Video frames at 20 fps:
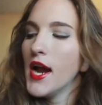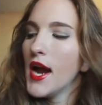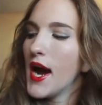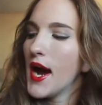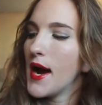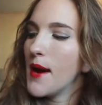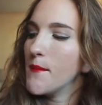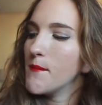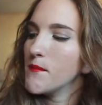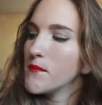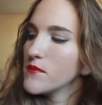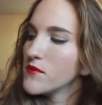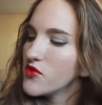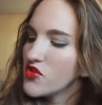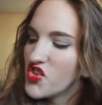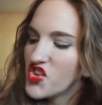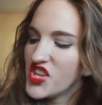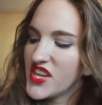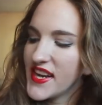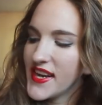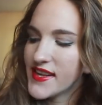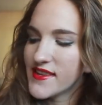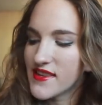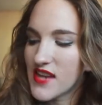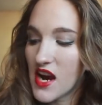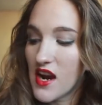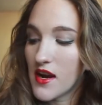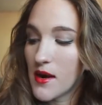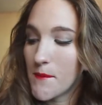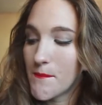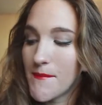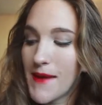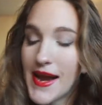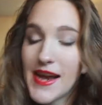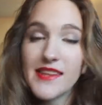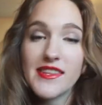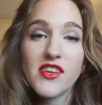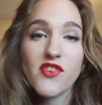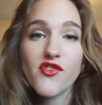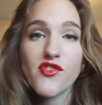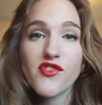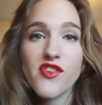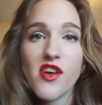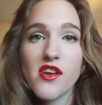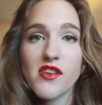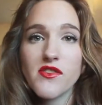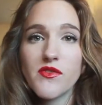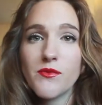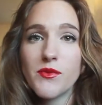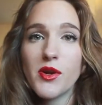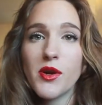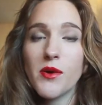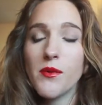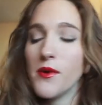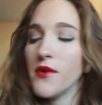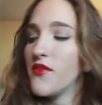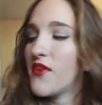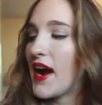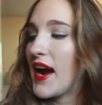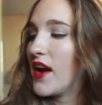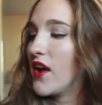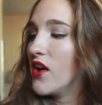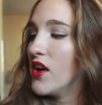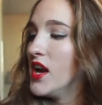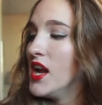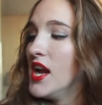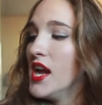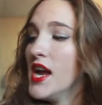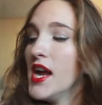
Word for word: Um, she has gotten amazing results from TurboFire.